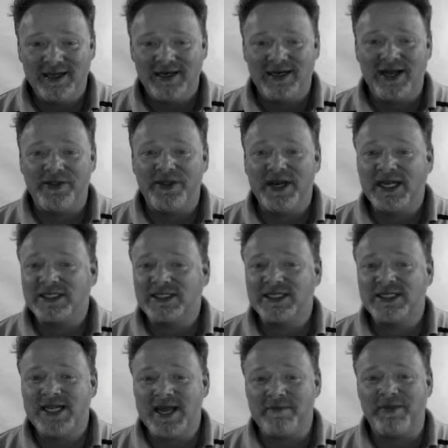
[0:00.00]
Now, the
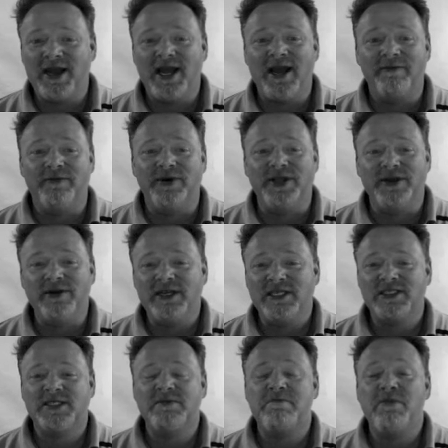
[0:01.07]
next tip I have for you
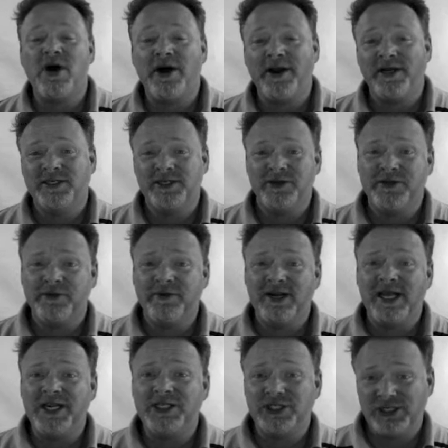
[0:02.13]
is to monitor the
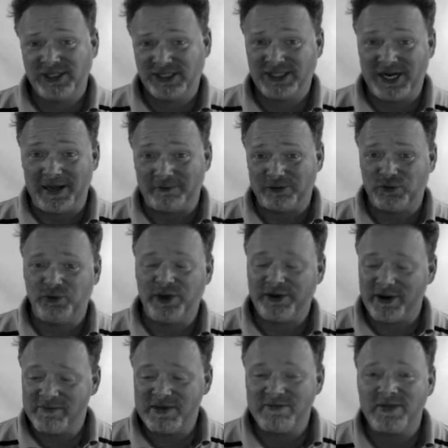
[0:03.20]
relationships. What
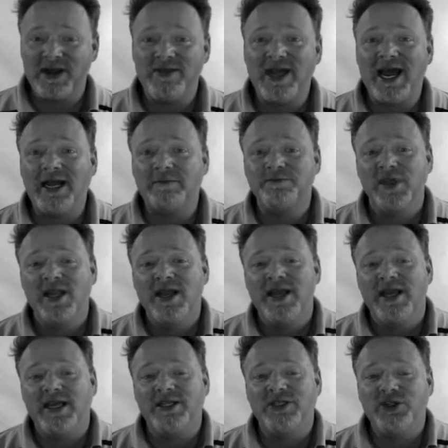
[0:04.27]
do I mean by that?
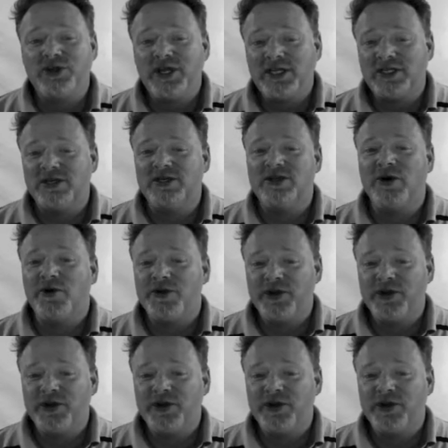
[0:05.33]
Is you need to know